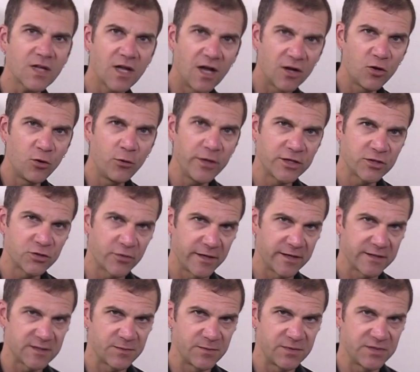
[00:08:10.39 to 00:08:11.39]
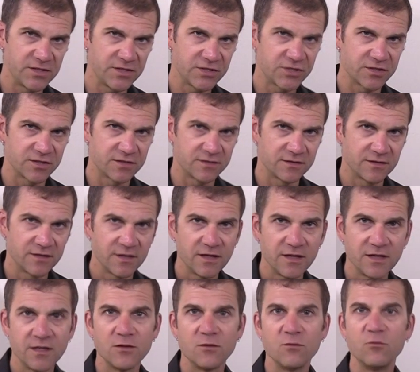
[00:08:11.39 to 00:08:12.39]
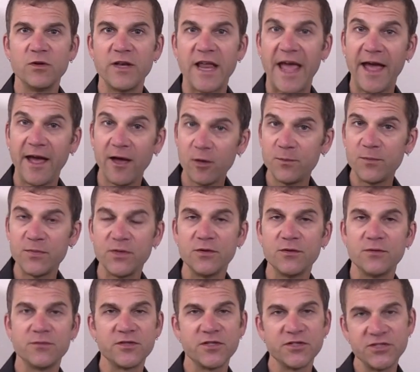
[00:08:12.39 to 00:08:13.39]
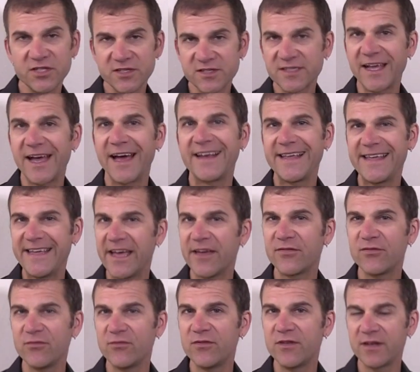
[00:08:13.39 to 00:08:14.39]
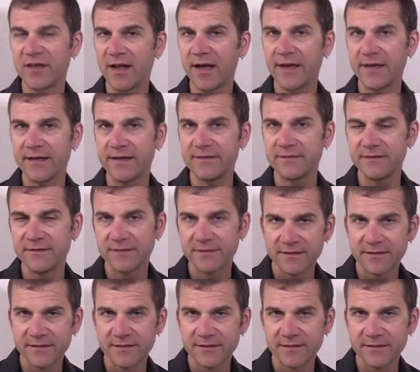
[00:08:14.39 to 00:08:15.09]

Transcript: a quick transposition would help you to just kind of get through the night,